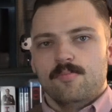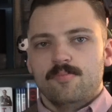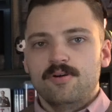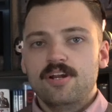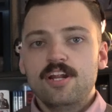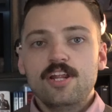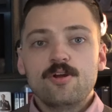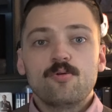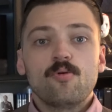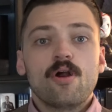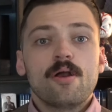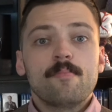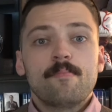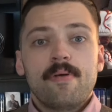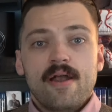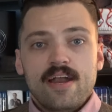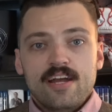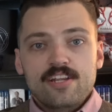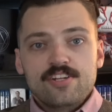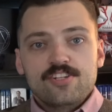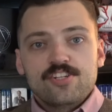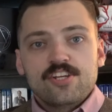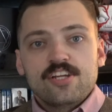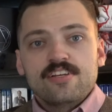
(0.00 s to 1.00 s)
But anyway,
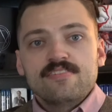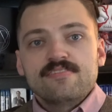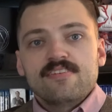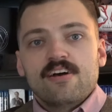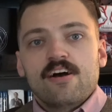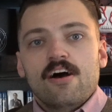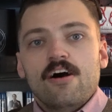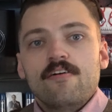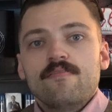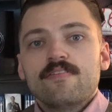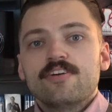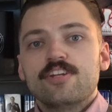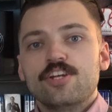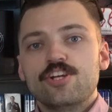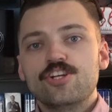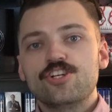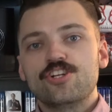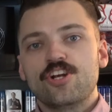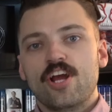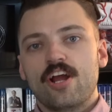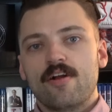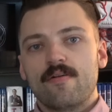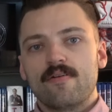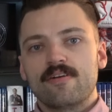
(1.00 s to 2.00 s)
Banshees of
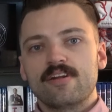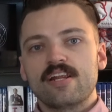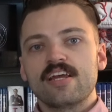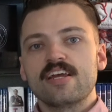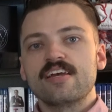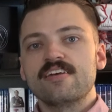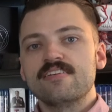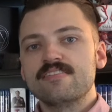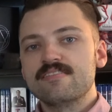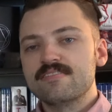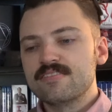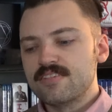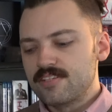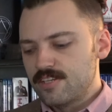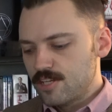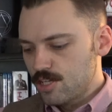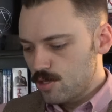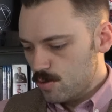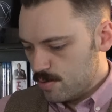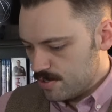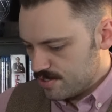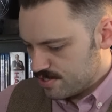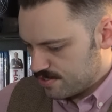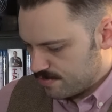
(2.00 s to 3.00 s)
Inisherin is the
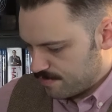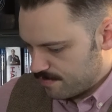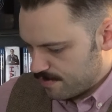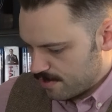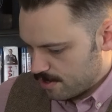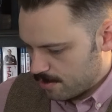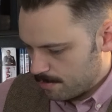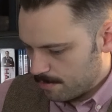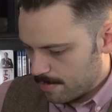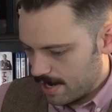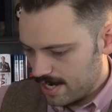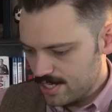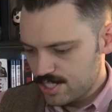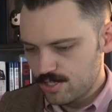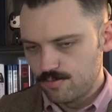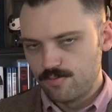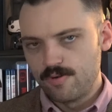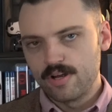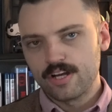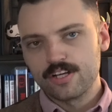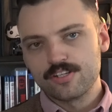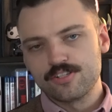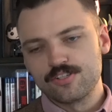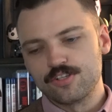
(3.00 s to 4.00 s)
newest film by
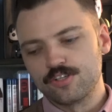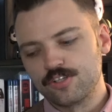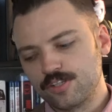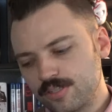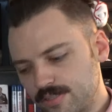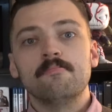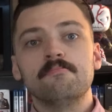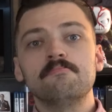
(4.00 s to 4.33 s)
director